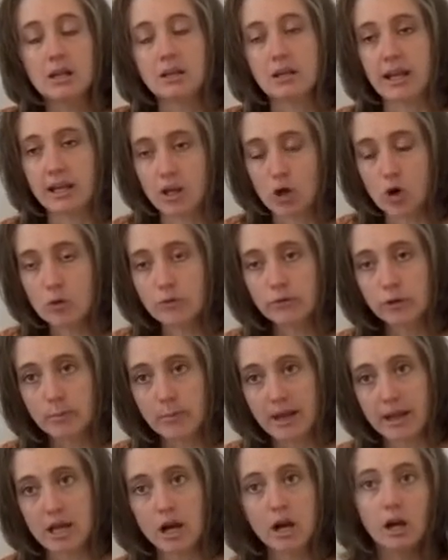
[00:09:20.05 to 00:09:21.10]
like over
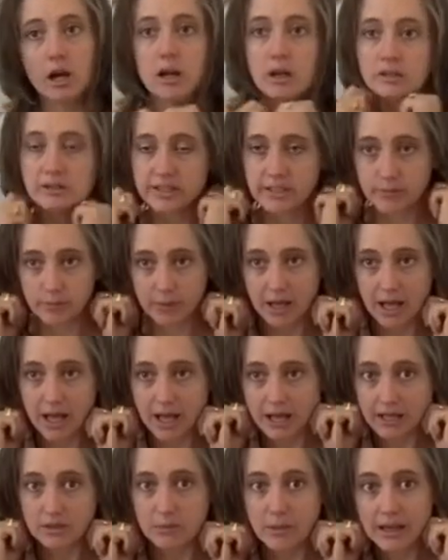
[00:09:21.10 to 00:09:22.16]
my heart and
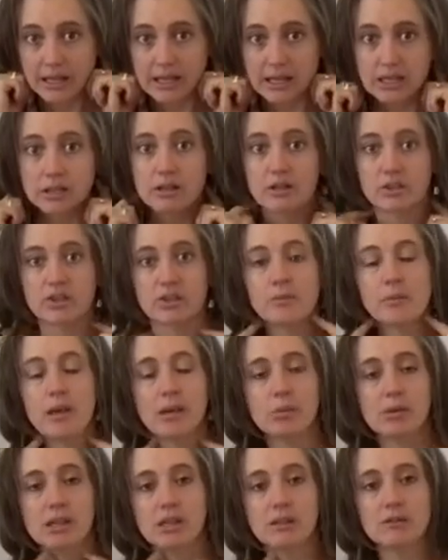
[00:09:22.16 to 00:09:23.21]
behind my ears and
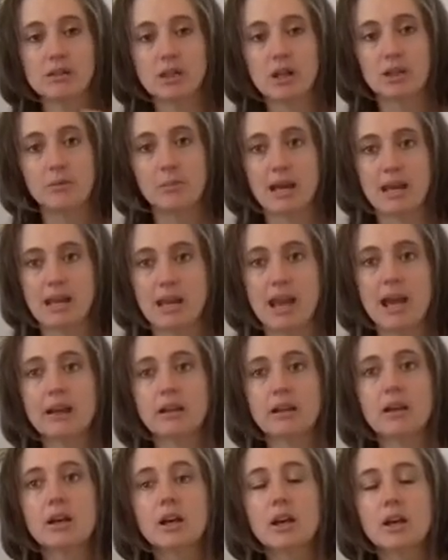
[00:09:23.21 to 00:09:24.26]
maybe even on my
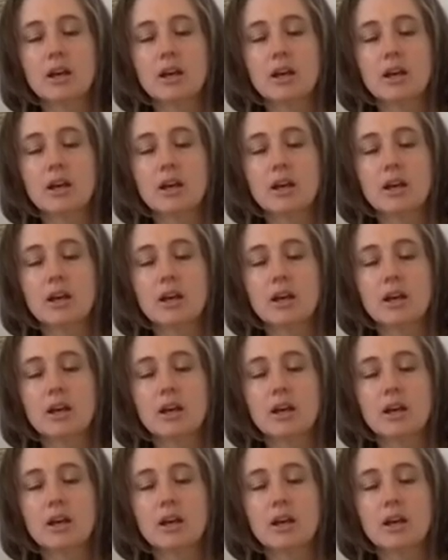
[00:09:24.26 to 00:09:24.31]
neck.